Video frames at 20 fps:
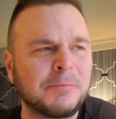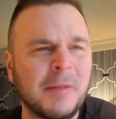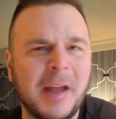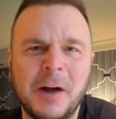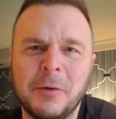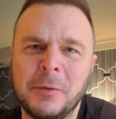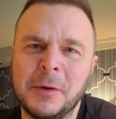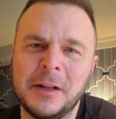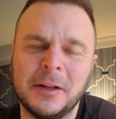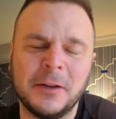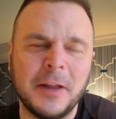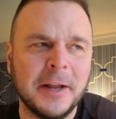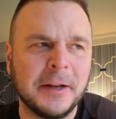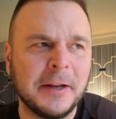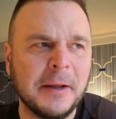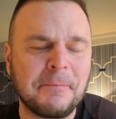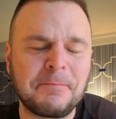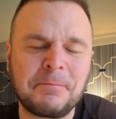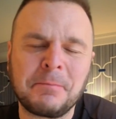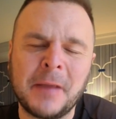I really like
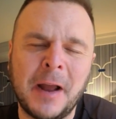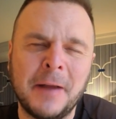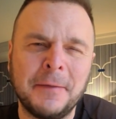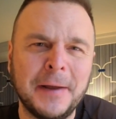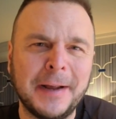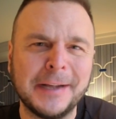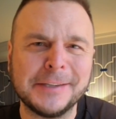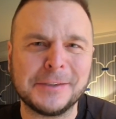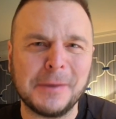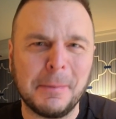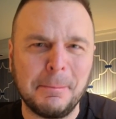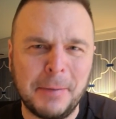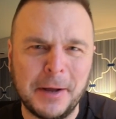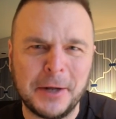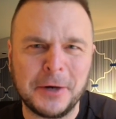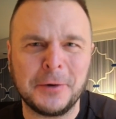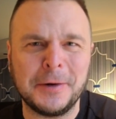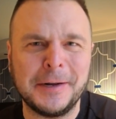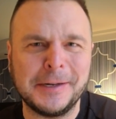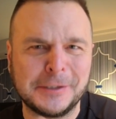it. I think it's the
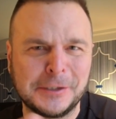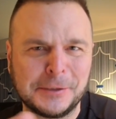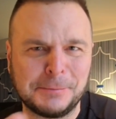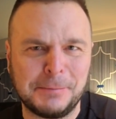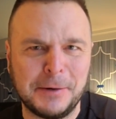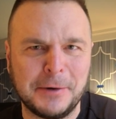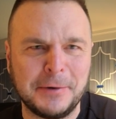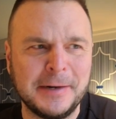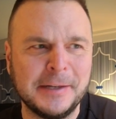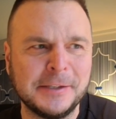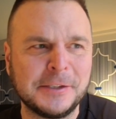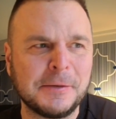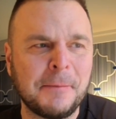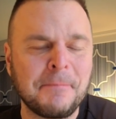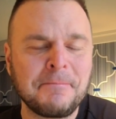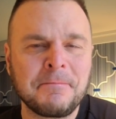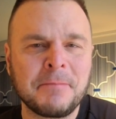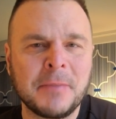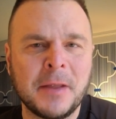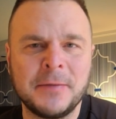better experience
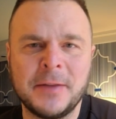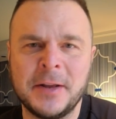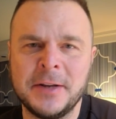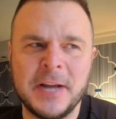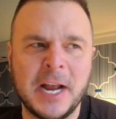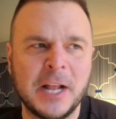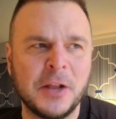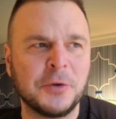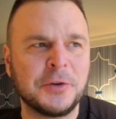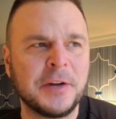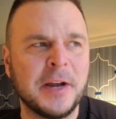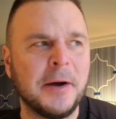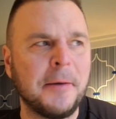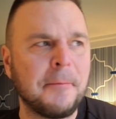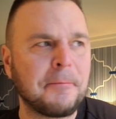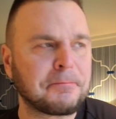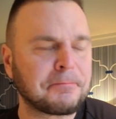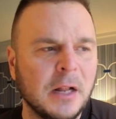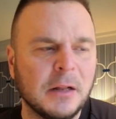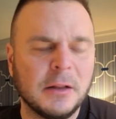than
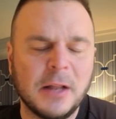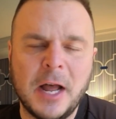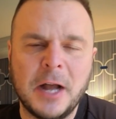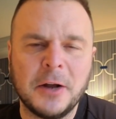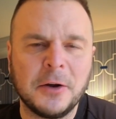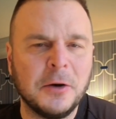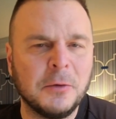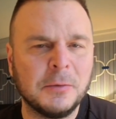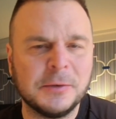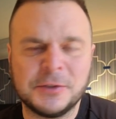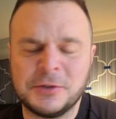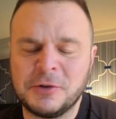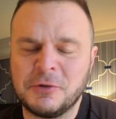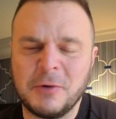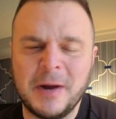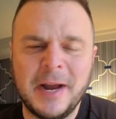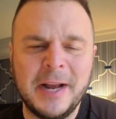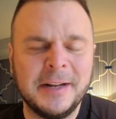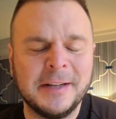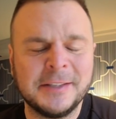Yellowtail. Lago was
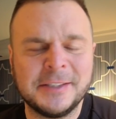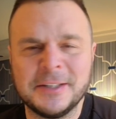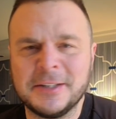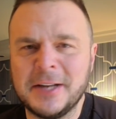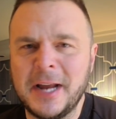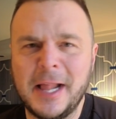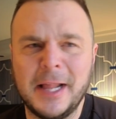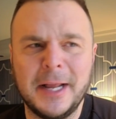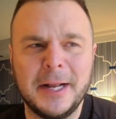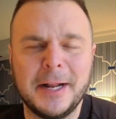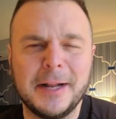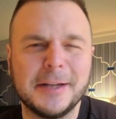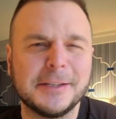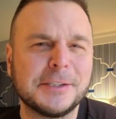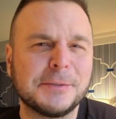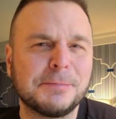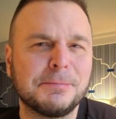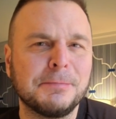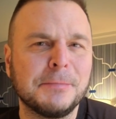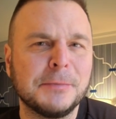great. It's Italian, and
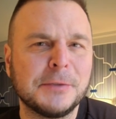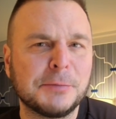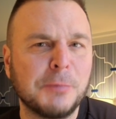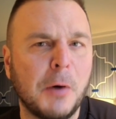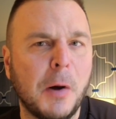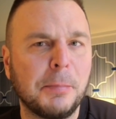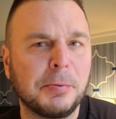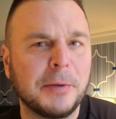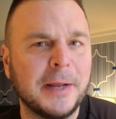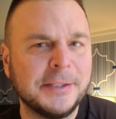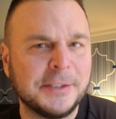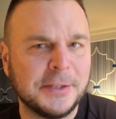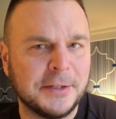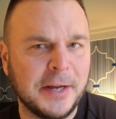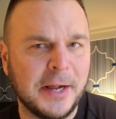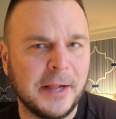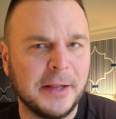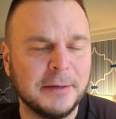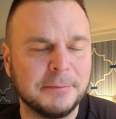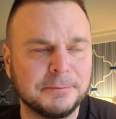it's small plates
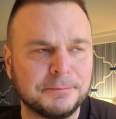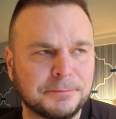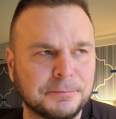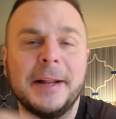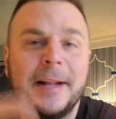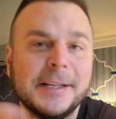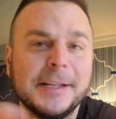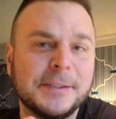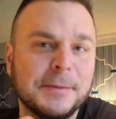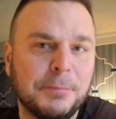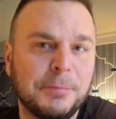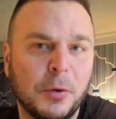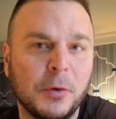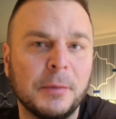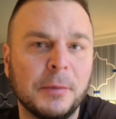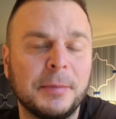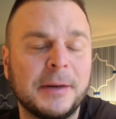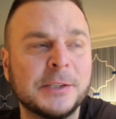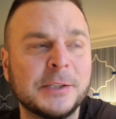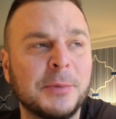Italian. And that's
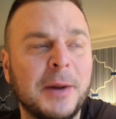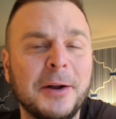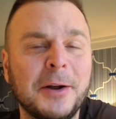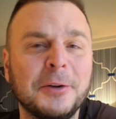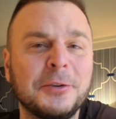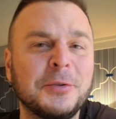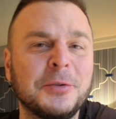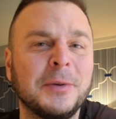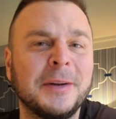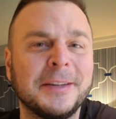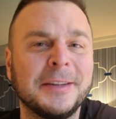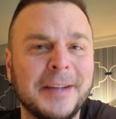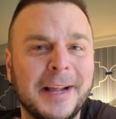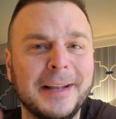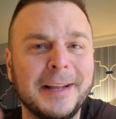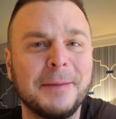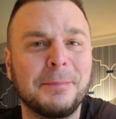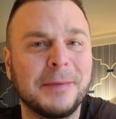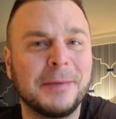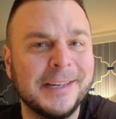important because when I go to an
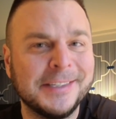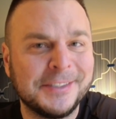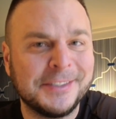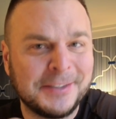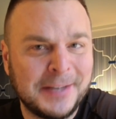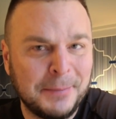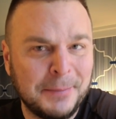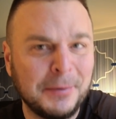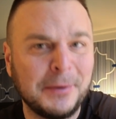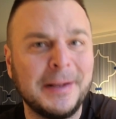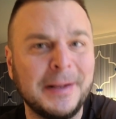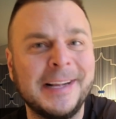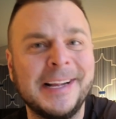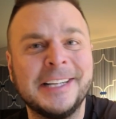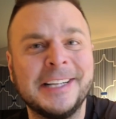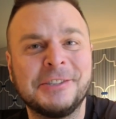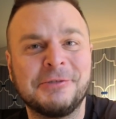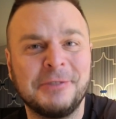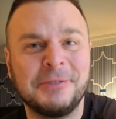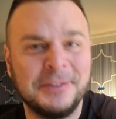Italian place, typically
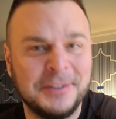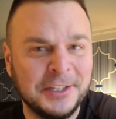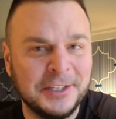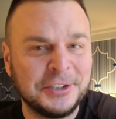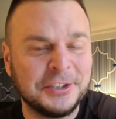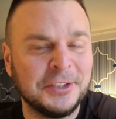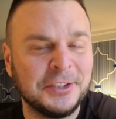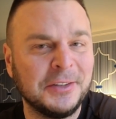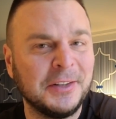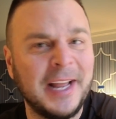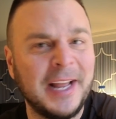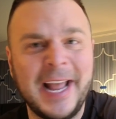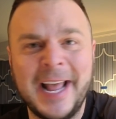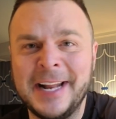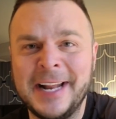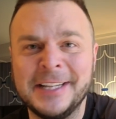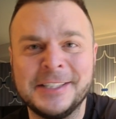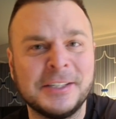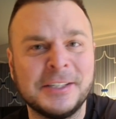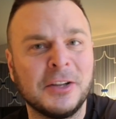it's traditional
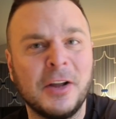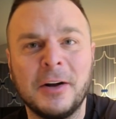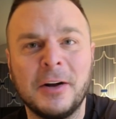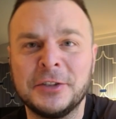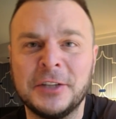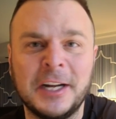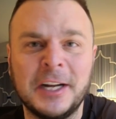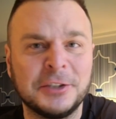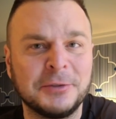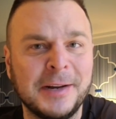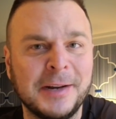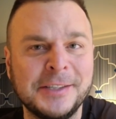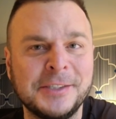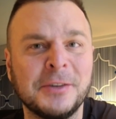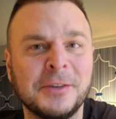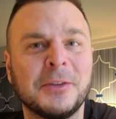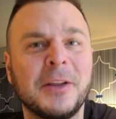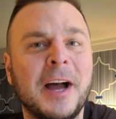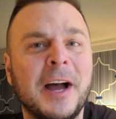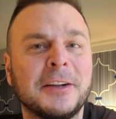and it's large entrees.
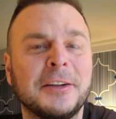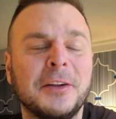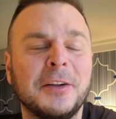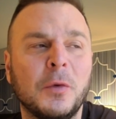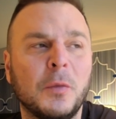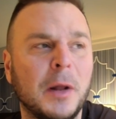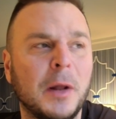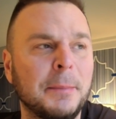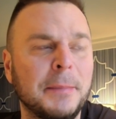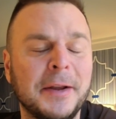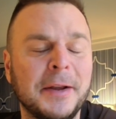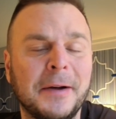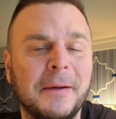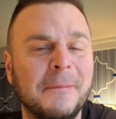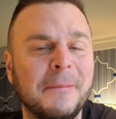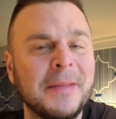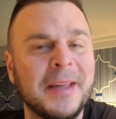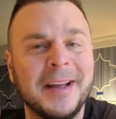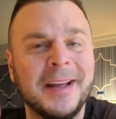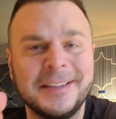You're locked into one
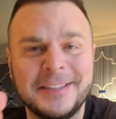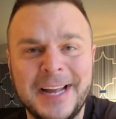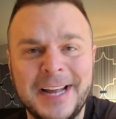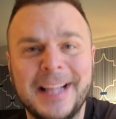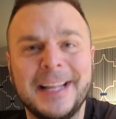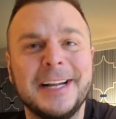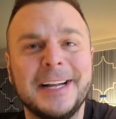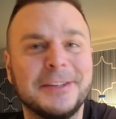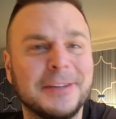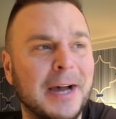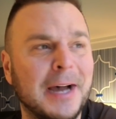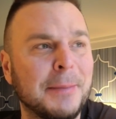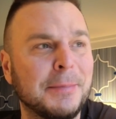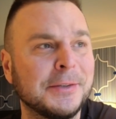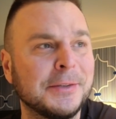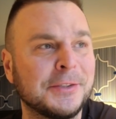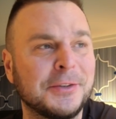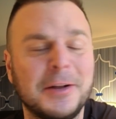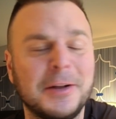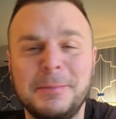meal. Italian
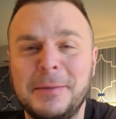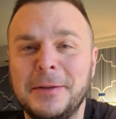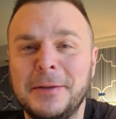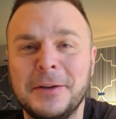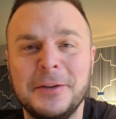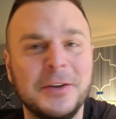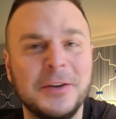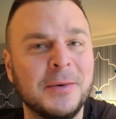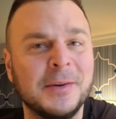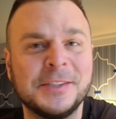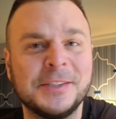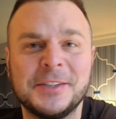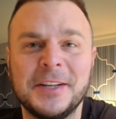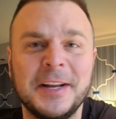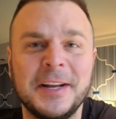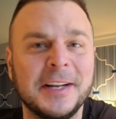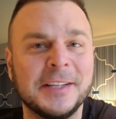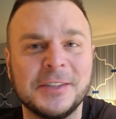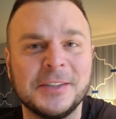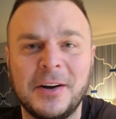tapas could be the newest
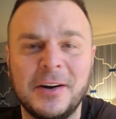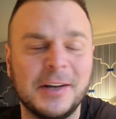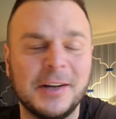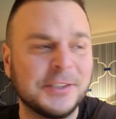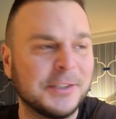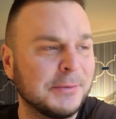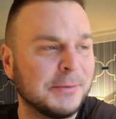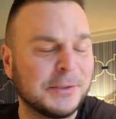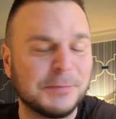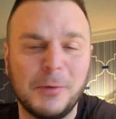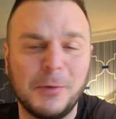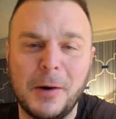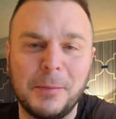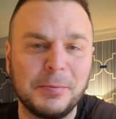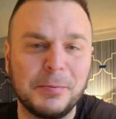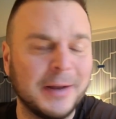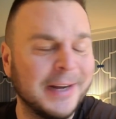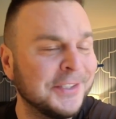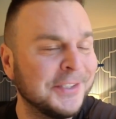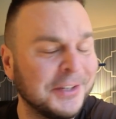thing. It's awesome. Small
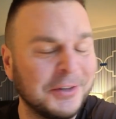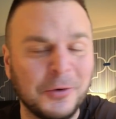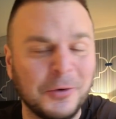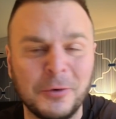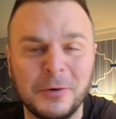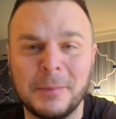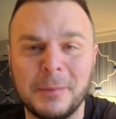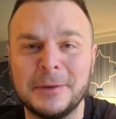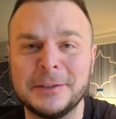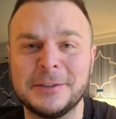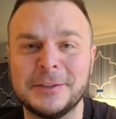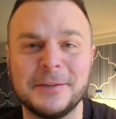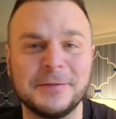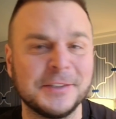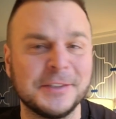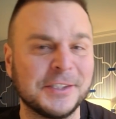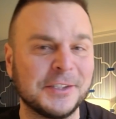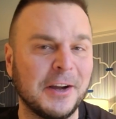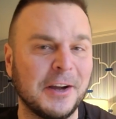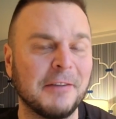plates. You can order a bunch of
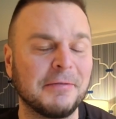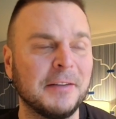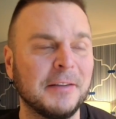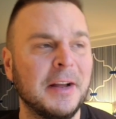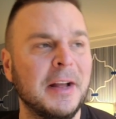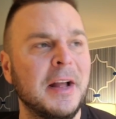different stuff.